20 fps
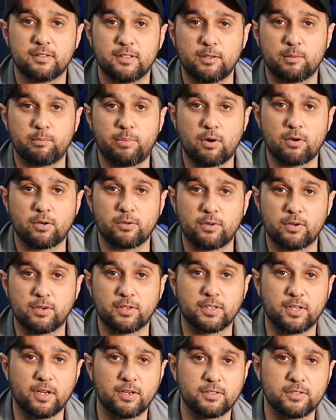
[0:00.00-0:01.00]
little pocket
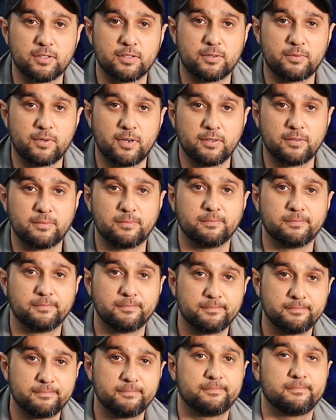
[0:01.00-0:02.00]
rocket, goes on the road.
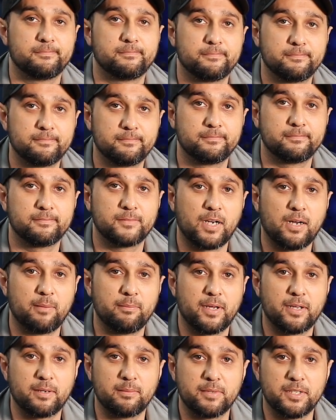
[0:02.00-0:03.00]

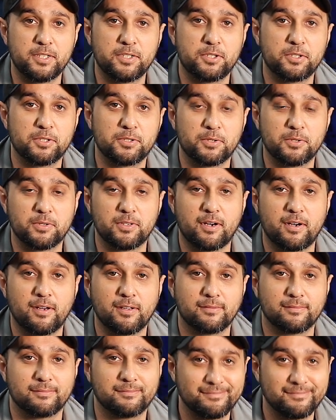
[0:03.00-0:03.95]
I'm Adam Neish. Good night.